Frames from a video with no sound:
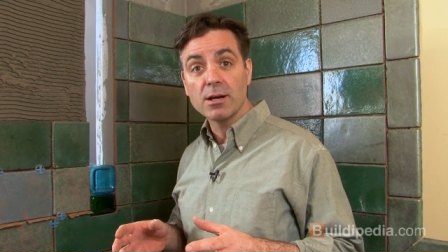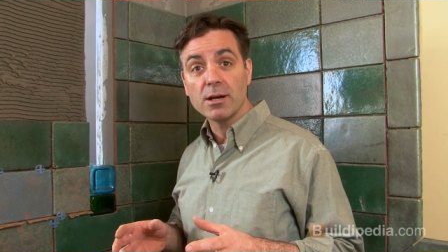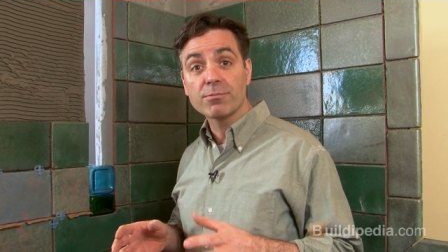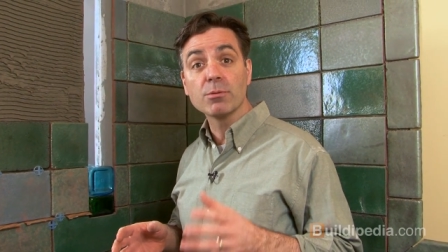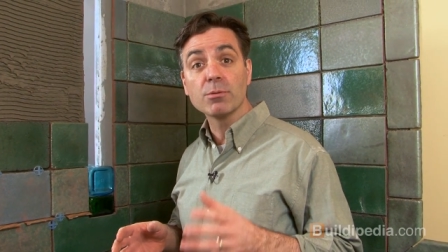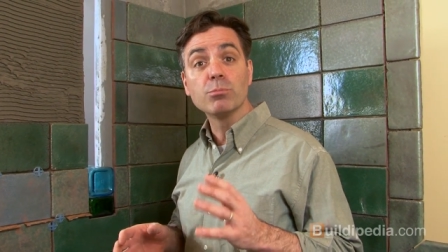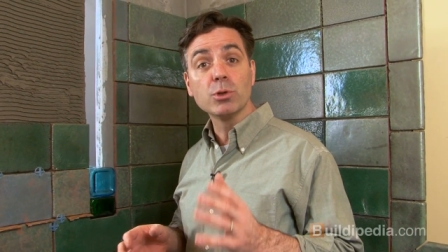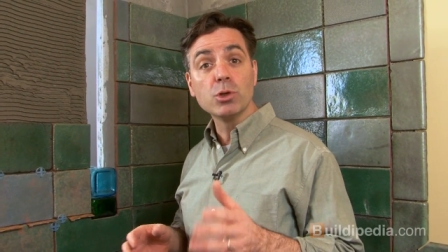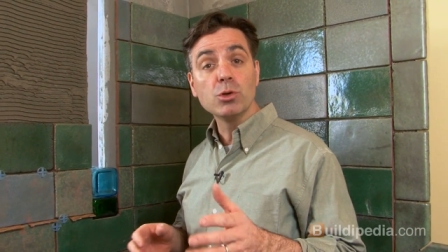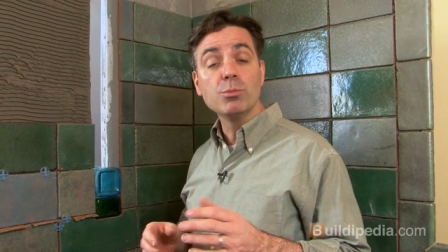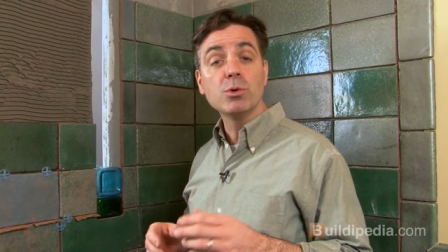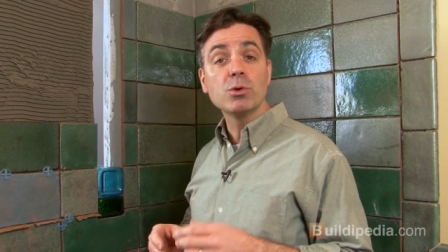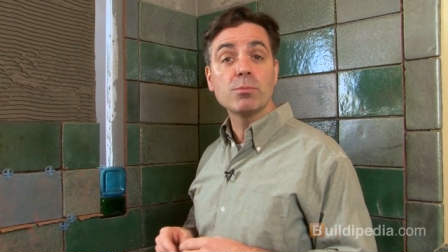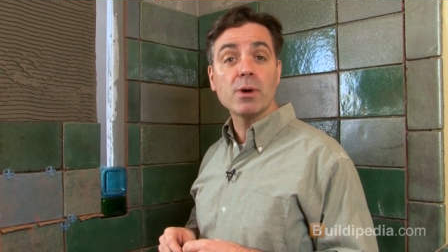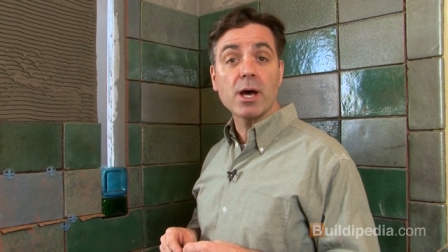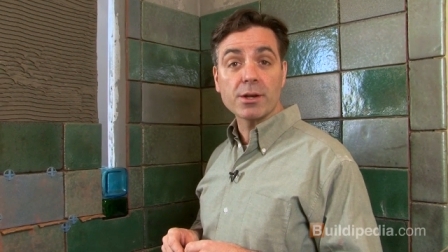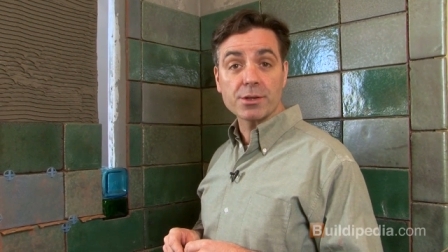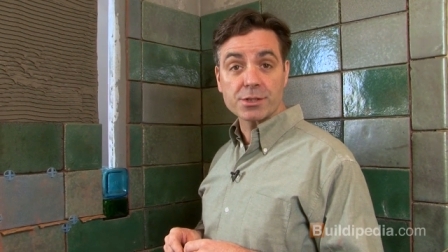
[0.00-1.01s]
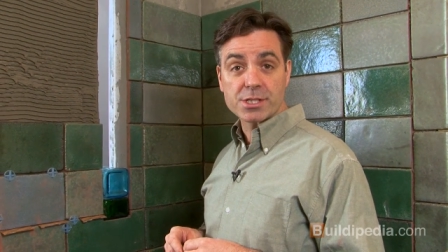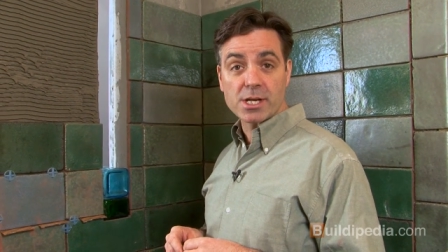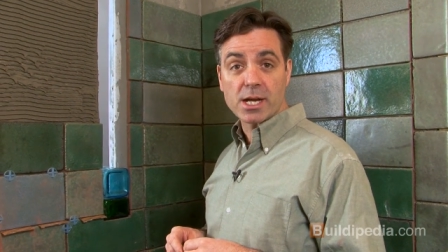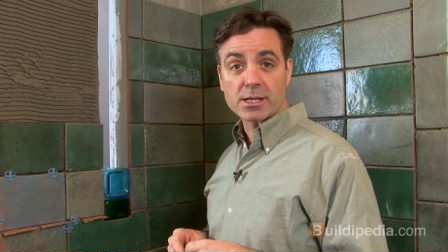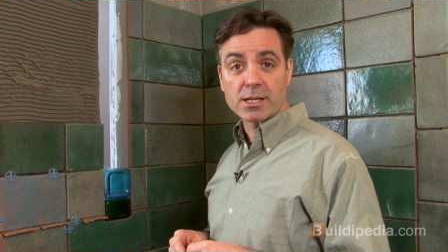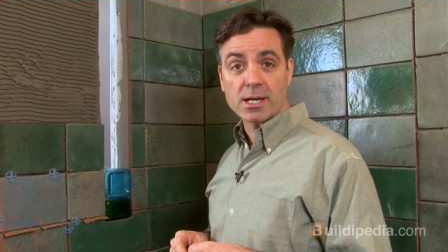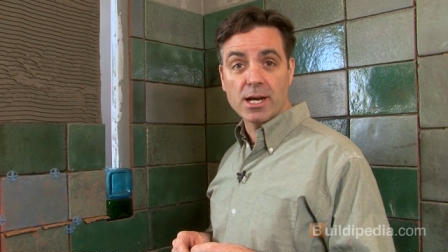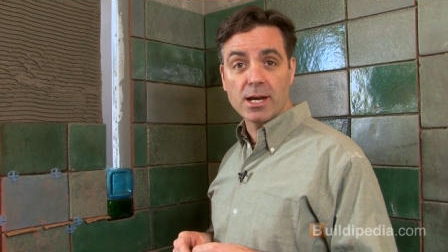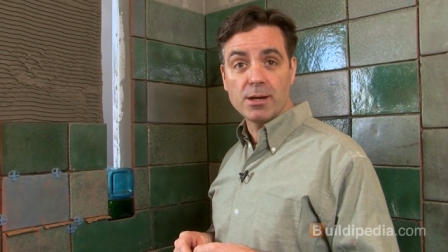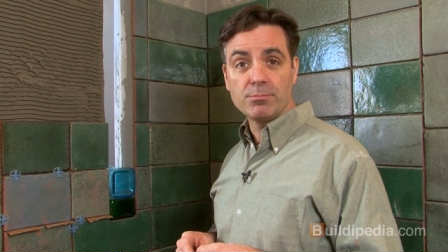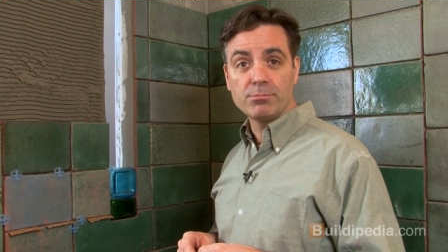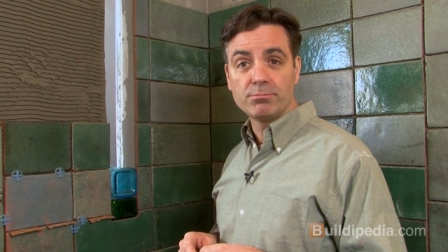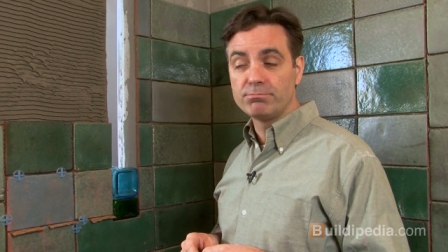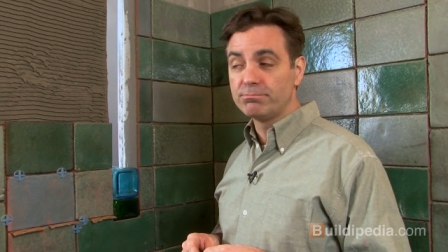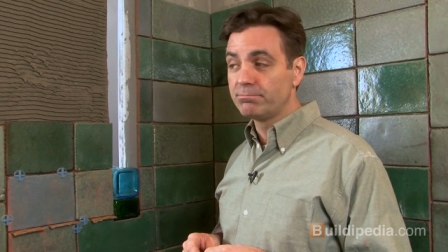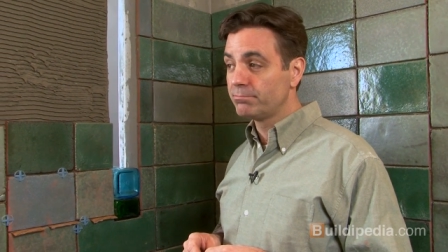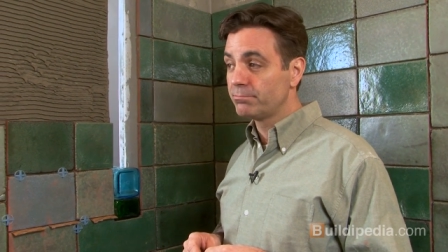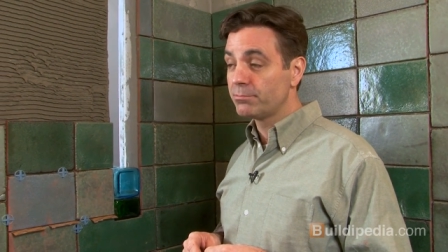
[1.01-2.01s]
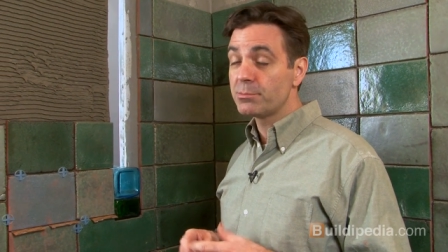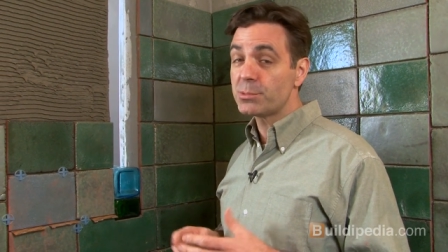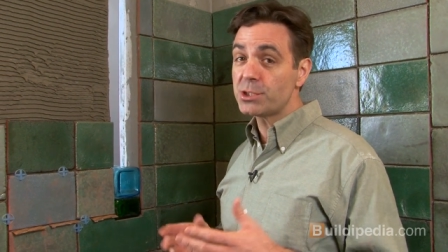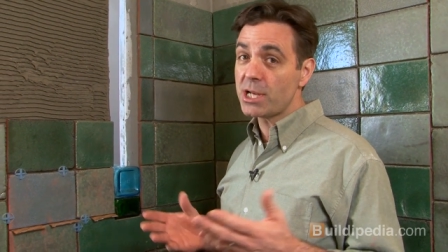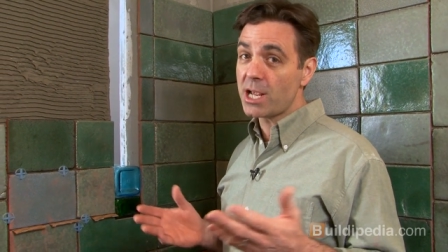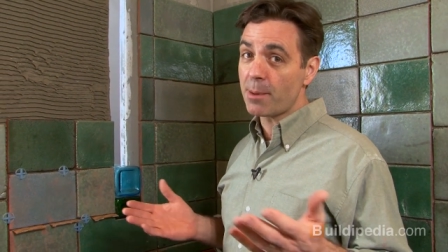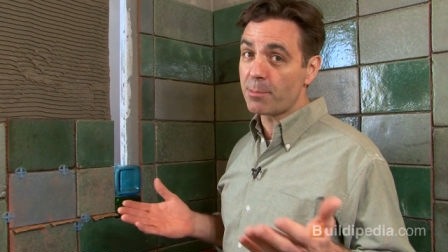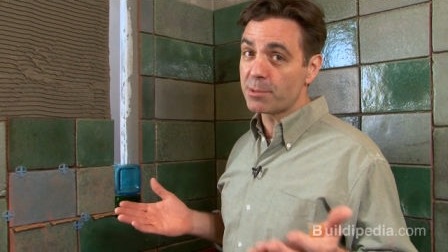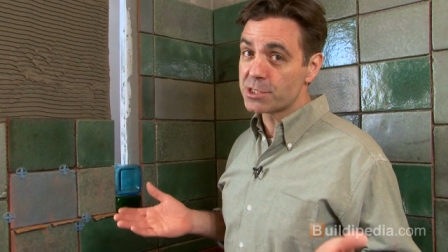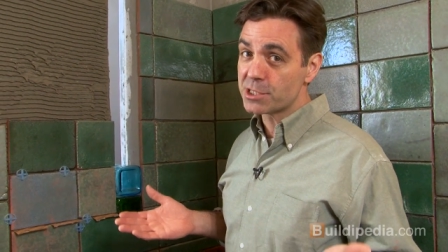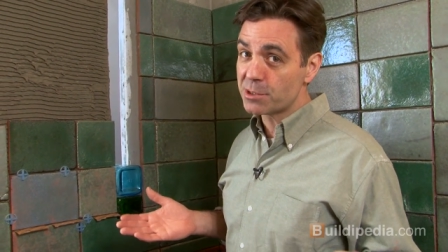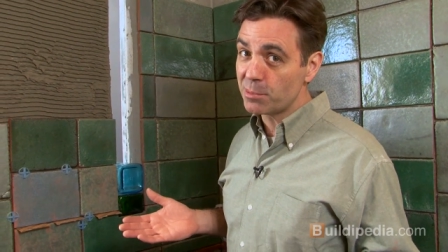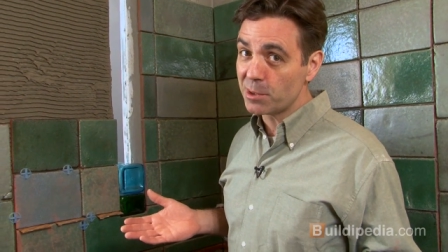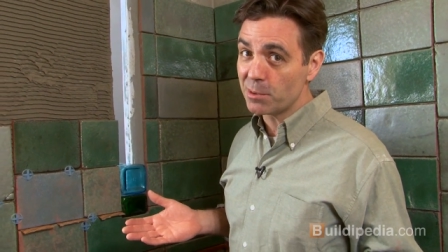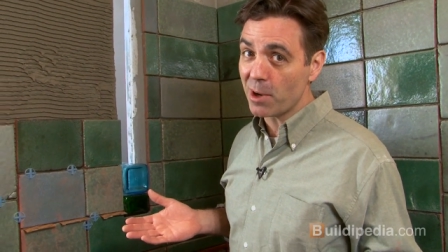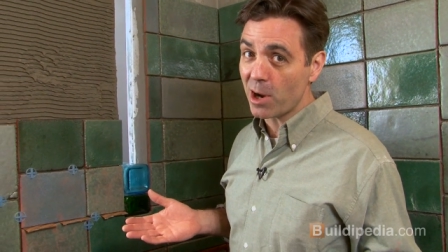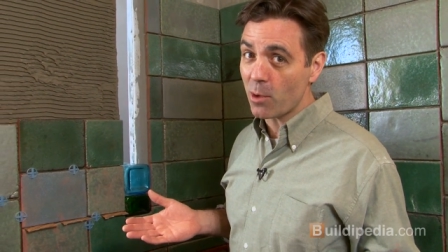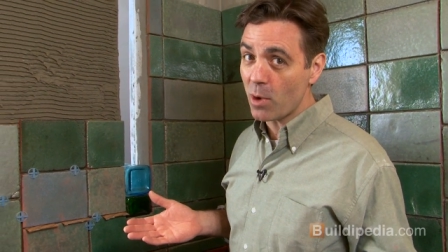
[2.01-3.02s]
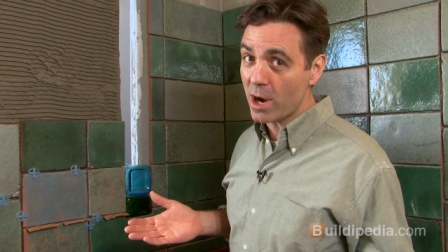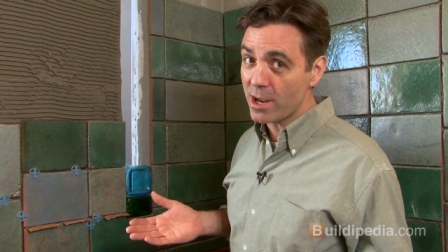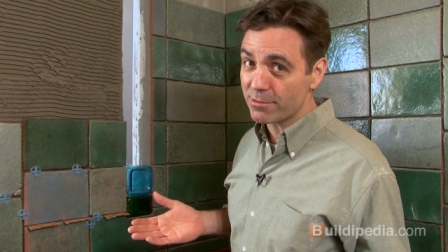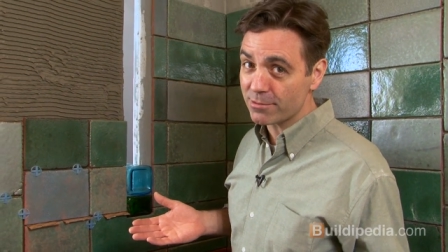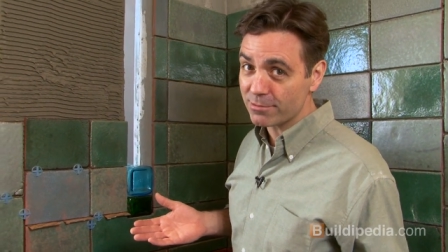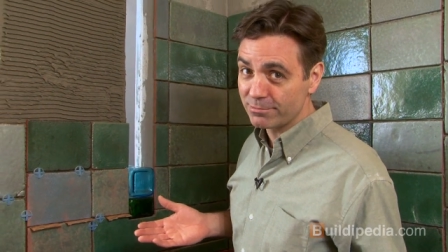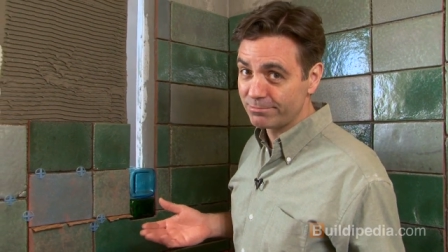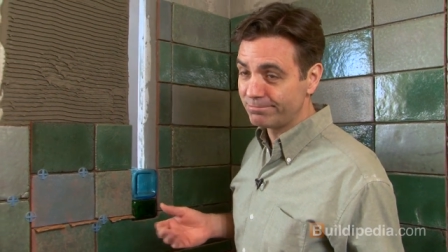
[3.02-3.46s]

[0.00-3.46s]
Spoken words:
from bluemoonbottles.com. She happens to be my wife.